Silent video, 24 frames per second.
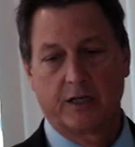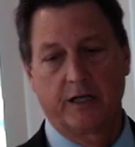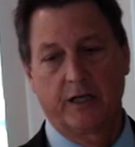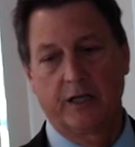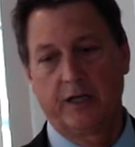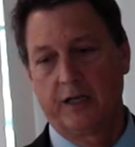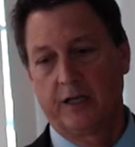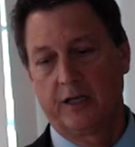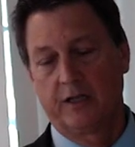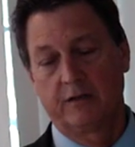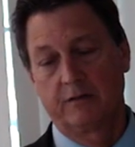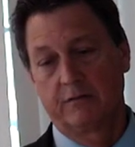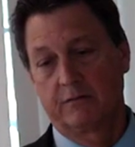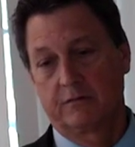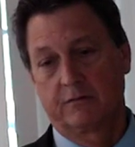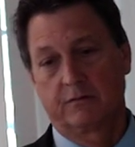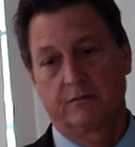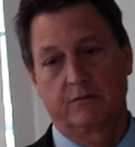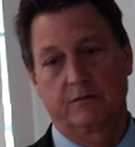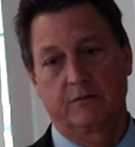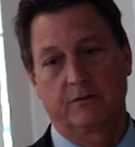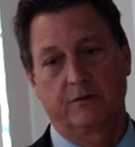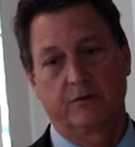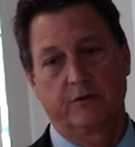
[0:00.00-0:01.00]
And
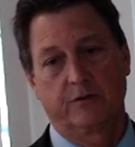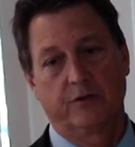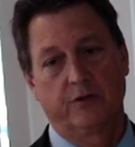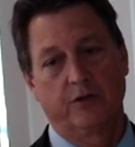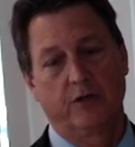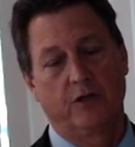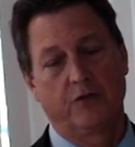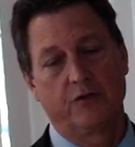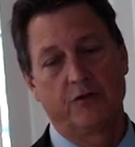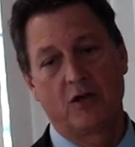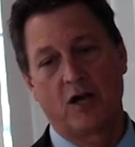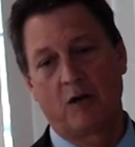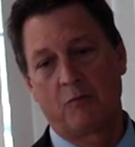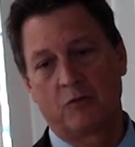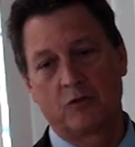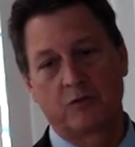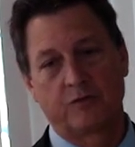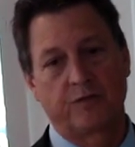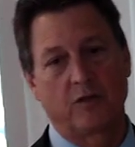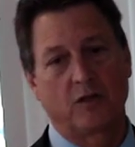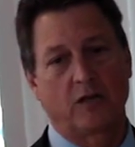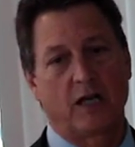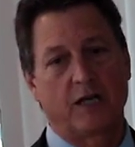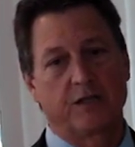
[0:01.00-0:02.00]
you know, you
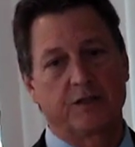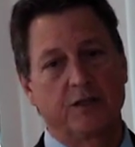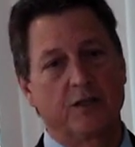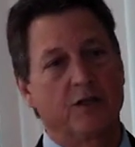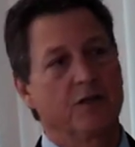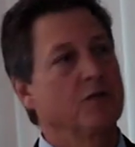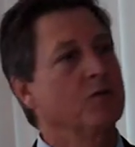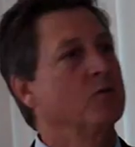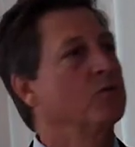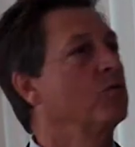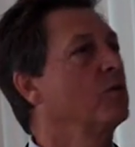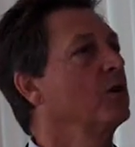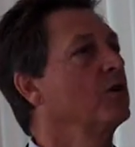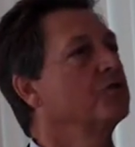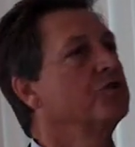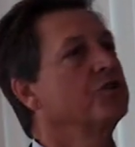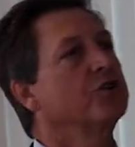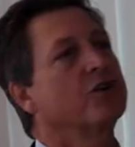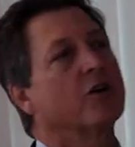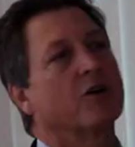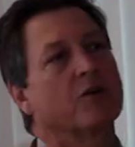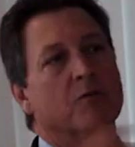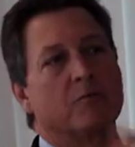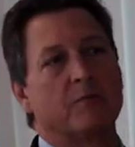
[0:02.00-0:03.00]
almost feel like telling them, why don't
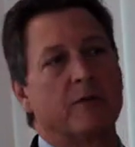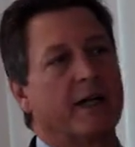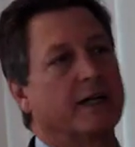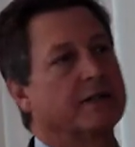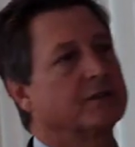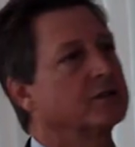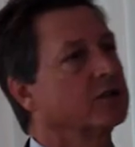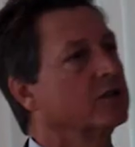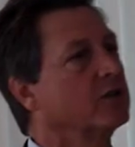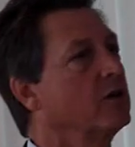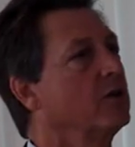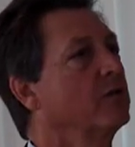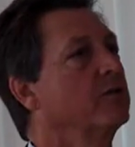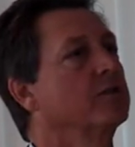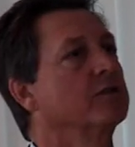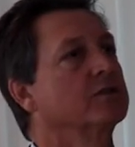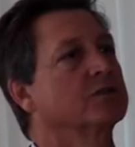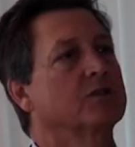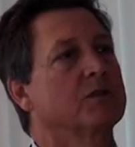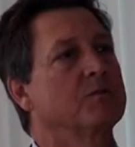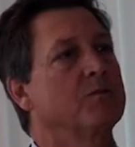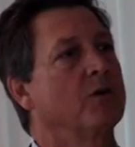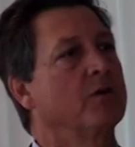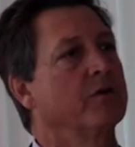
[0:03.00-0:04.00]
you go to Mexico and
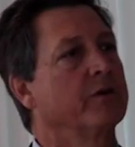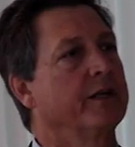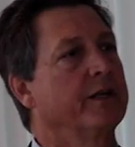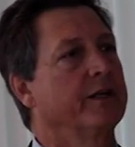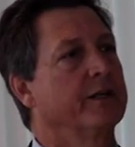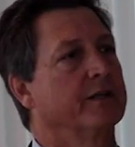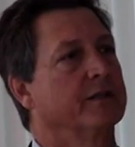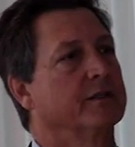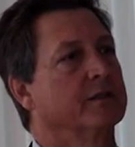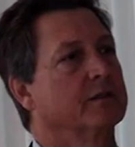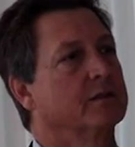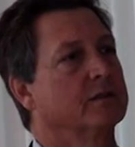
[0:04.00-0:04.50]
just come on in?